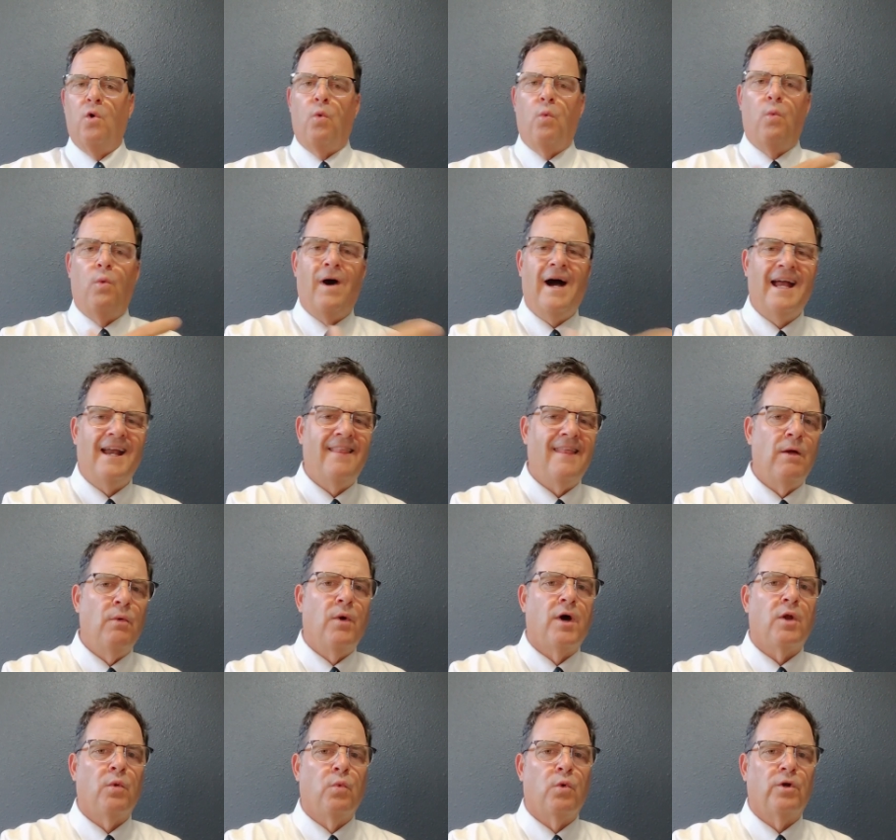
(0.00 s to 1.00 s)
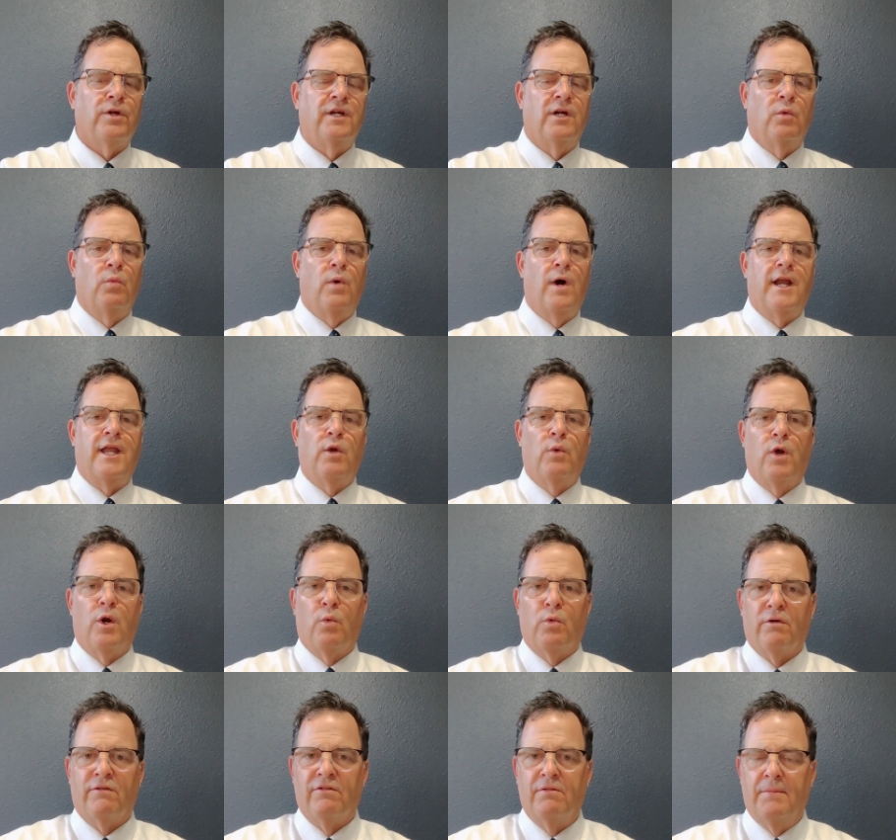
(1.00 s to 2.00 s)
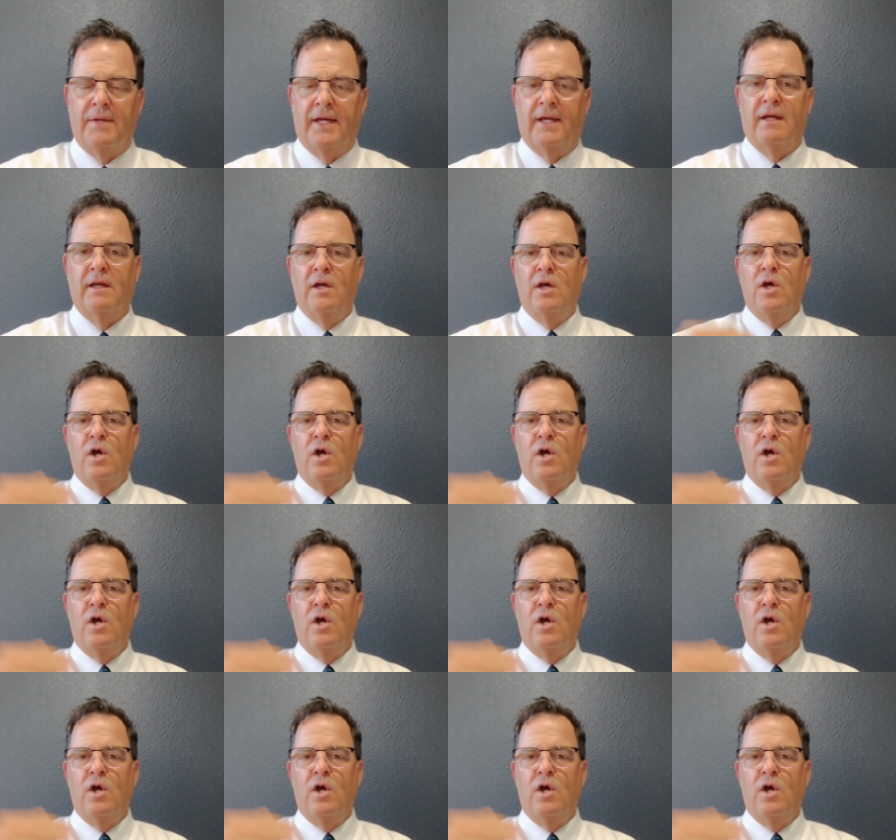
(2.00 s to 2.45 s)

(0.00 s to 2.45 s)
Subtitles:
Why do they want to work here? Why do you want to work for me?